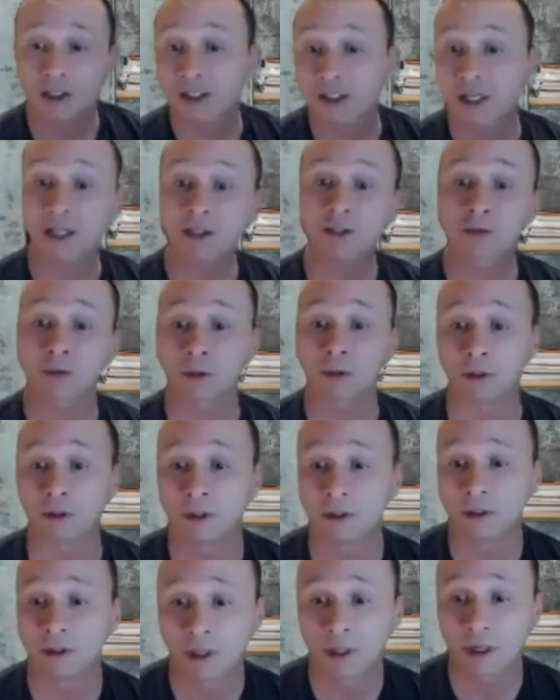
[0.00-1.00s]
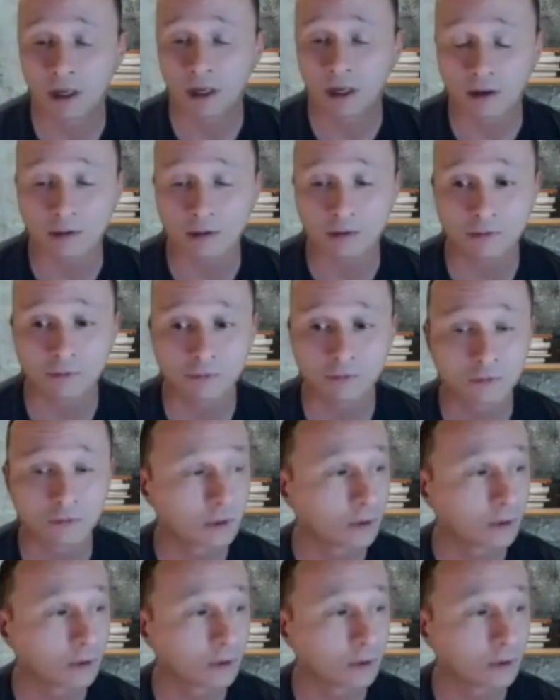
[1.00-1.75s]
schedule of